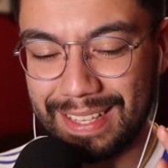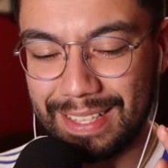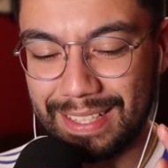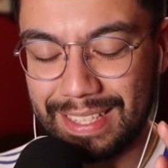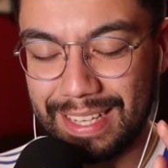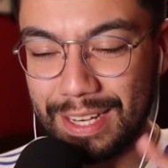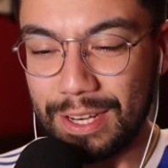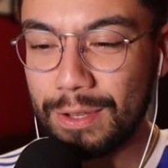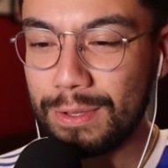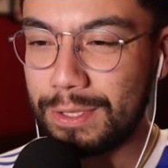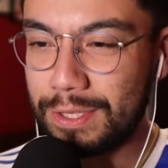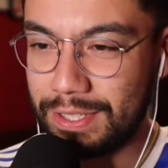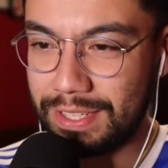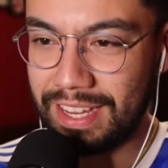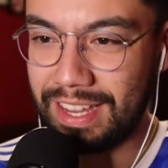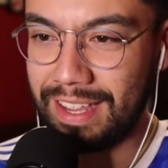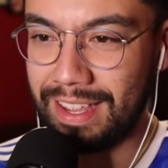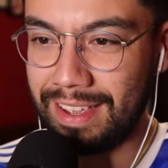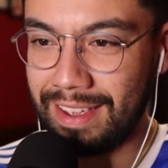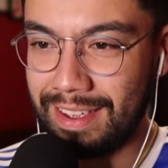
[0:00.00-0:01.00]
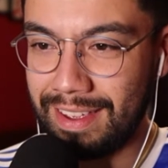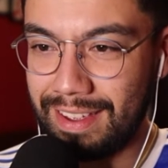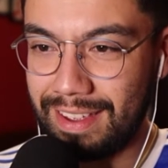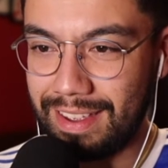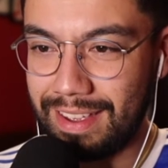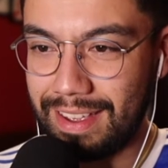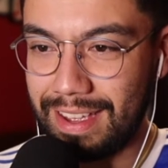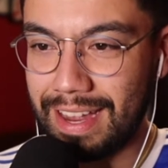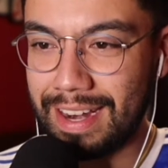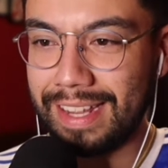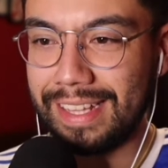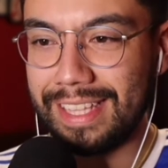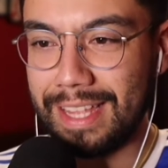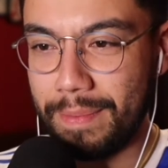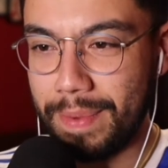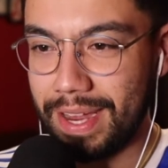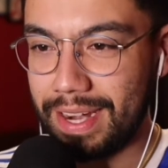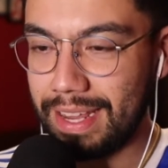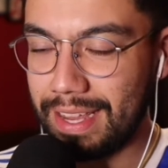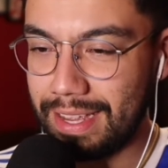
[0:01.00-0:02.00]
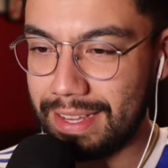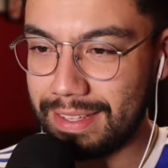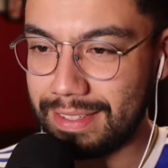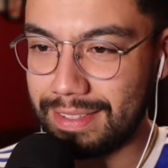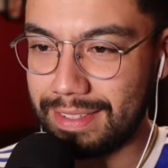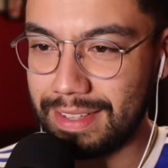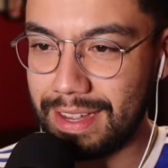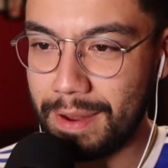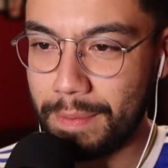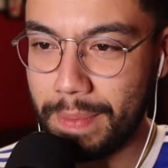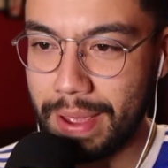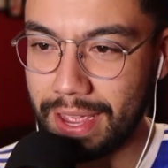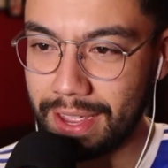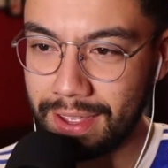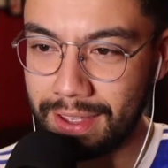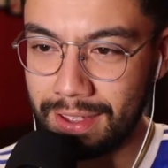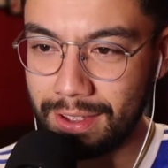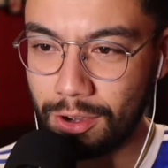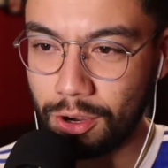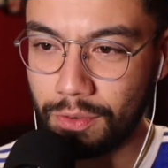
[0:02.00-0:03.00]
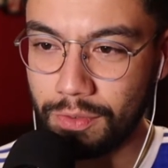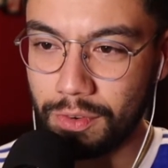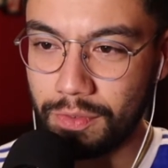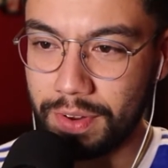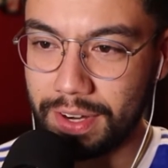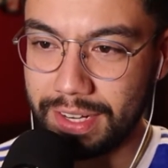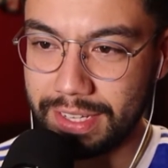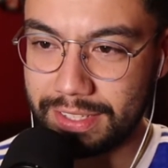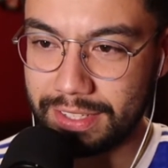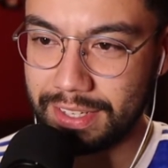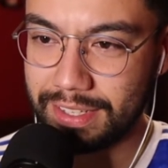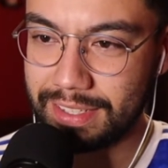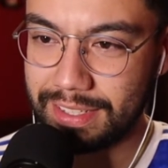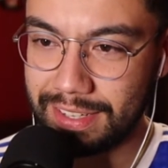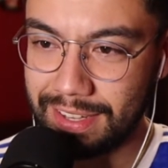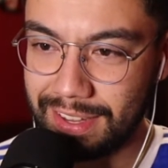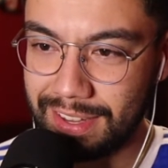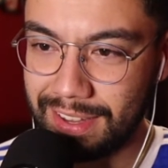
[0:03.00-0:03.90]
Did you see Angel Di Maria's nutmeg over Vinicius?